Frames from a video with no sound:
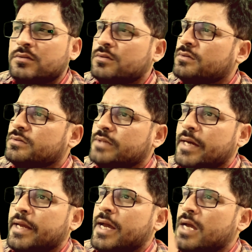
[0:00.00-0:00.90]

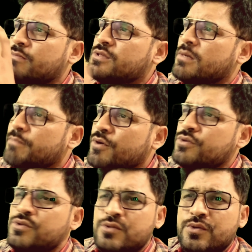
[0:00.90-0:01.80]
that I'm
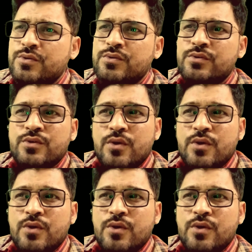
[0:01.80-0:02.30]
supposed to